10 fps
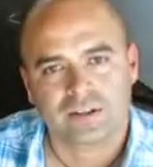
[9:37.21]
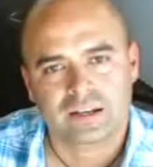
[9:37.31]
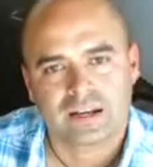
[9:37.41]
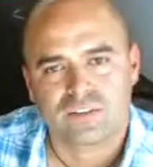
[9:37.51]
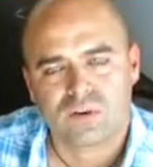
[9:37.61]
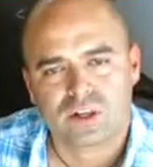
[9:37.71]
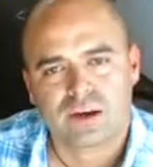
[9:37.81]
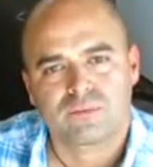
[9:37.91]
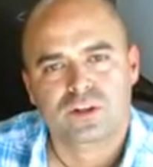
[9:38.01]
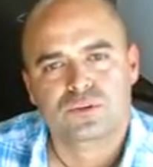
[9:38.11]
now
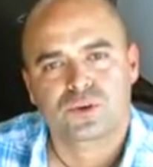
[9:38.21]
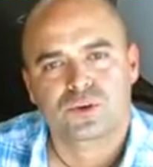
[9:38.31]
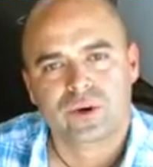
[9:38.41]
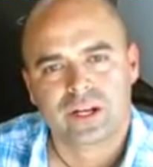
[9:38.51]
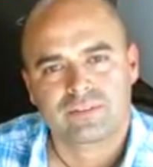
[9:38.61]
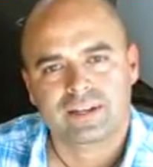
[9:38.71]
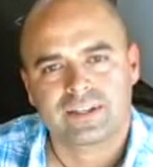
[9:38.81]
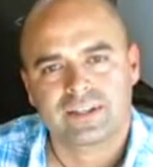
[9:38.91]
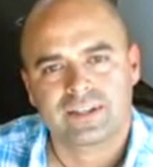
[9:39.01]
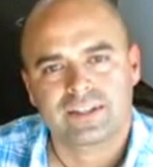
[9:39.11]
time for some creative
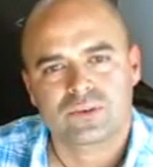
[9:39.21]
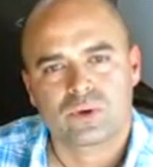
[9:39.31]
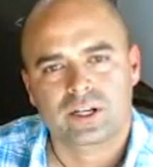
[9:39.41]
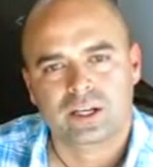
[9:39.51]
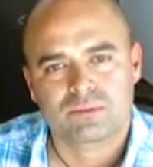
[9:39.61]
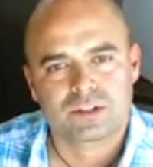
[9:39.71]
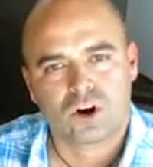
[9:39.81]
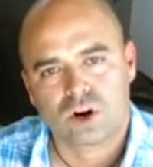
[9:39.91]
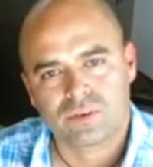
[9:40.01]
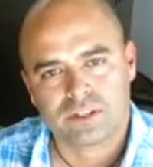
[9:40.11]
ideas when it comes to
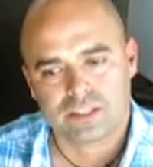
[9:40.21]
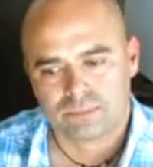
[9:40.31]
carving these